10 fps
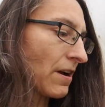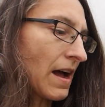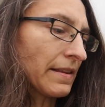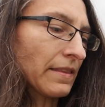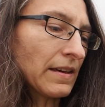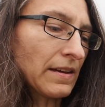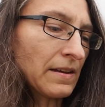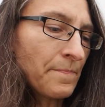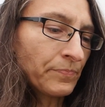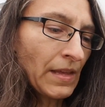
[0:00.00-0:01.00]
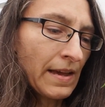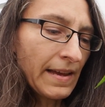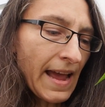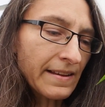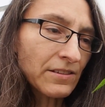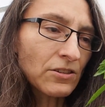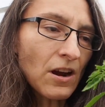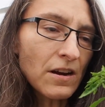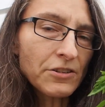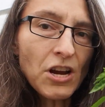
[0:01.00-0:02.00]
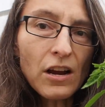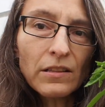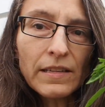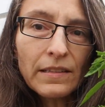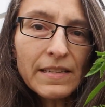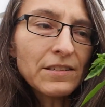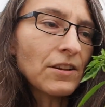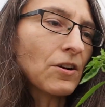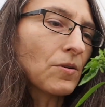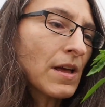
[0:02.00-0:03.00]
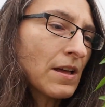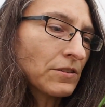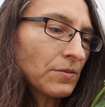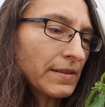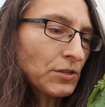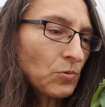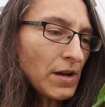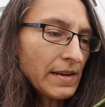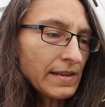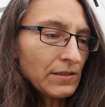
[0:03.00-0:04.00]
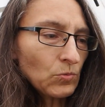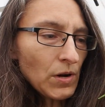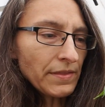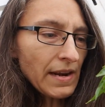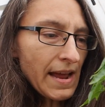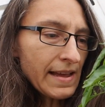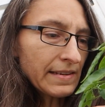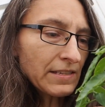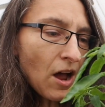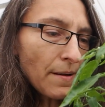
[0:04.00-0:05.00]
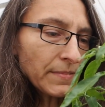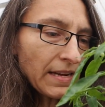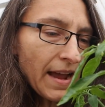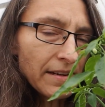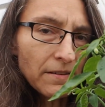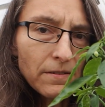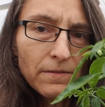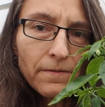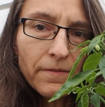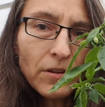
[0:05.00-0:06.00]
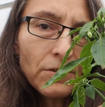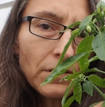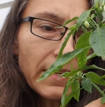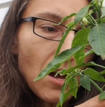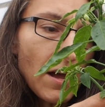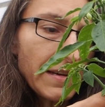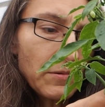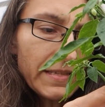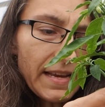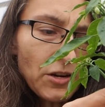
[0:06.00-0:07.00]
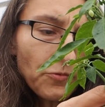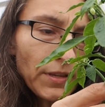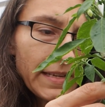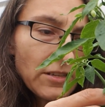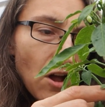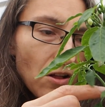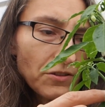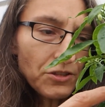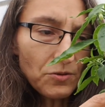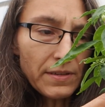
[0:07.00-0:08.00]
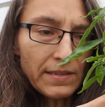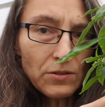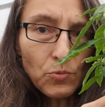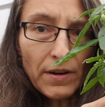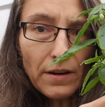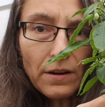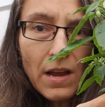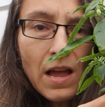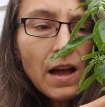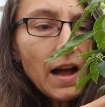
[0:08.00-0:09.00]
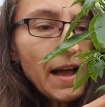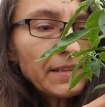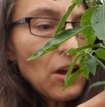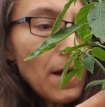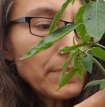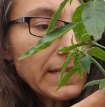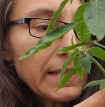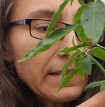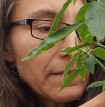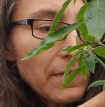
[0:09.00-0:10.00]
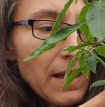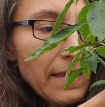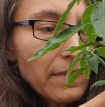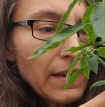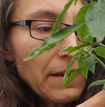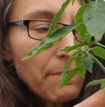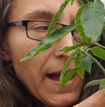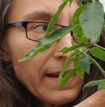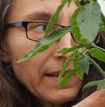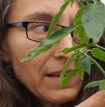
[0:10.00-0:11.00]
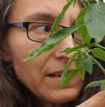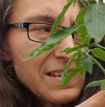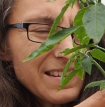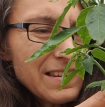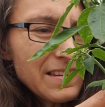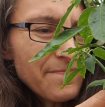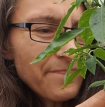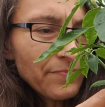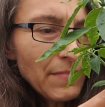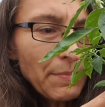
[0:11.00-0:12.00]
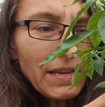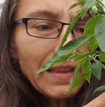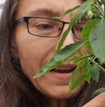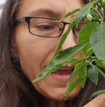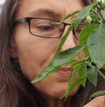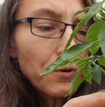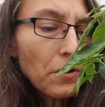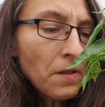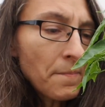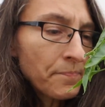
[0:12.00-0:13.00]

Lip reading: got the Khang Starr Chocolate Linzo. So this one is one that I had topped kind of early on. It was getting really tall, so this is where I topped it, I think back in maybe late April.